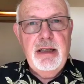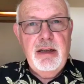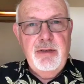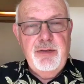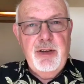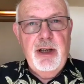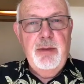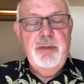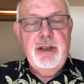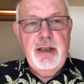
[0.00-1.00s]

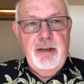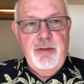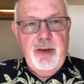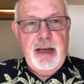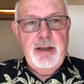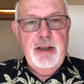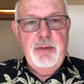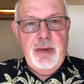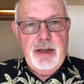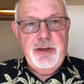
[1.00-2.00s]
confirmed infected
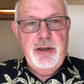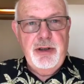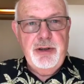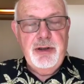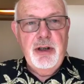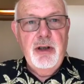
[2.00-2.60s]
passengers